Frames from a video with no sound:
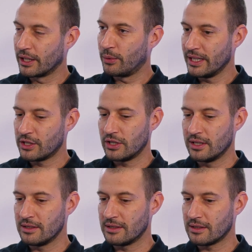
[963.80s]

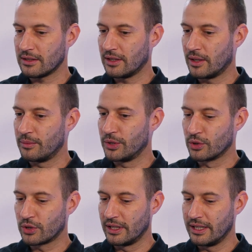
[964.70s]
questions,
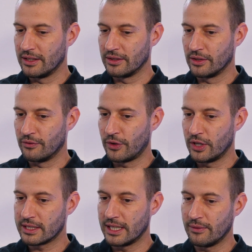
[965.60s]
usually in the
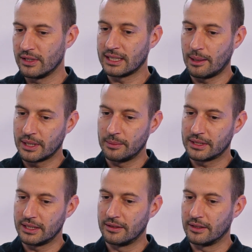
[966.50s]
first level,
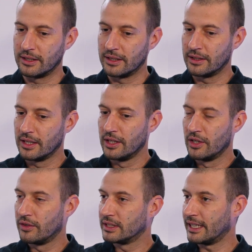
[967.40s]
sometimes in the
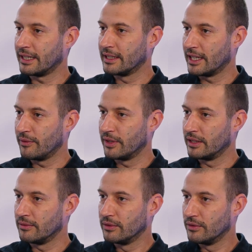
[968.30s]
second
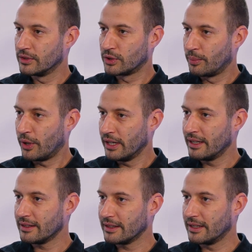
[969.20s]
level support.
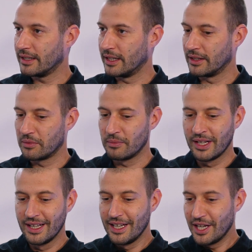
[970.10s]
And
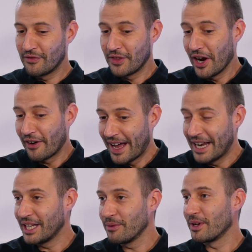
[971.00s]
if they are
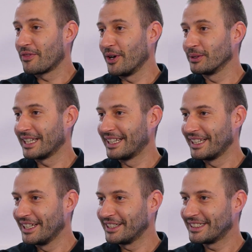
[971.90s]
ending with those
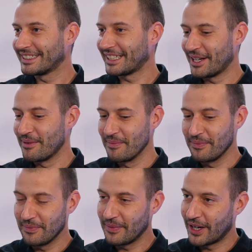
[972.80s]
ideas,
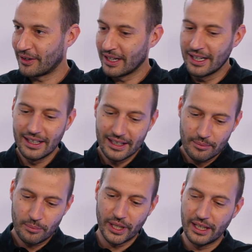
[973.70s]
they're
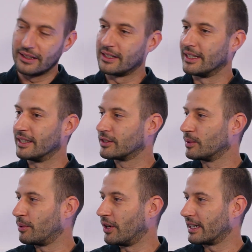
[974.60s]
bringing the
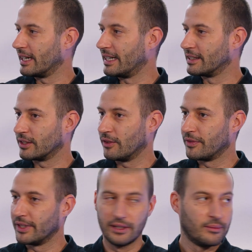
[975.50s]
support lines of
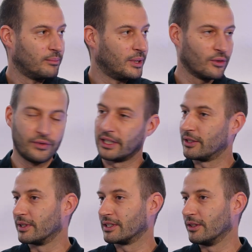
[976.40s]
the
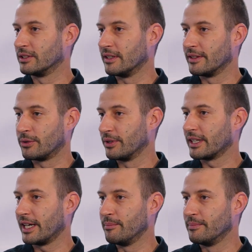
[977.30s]
manufacturers also in through the
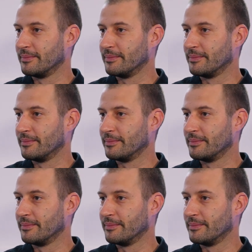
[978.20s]
game.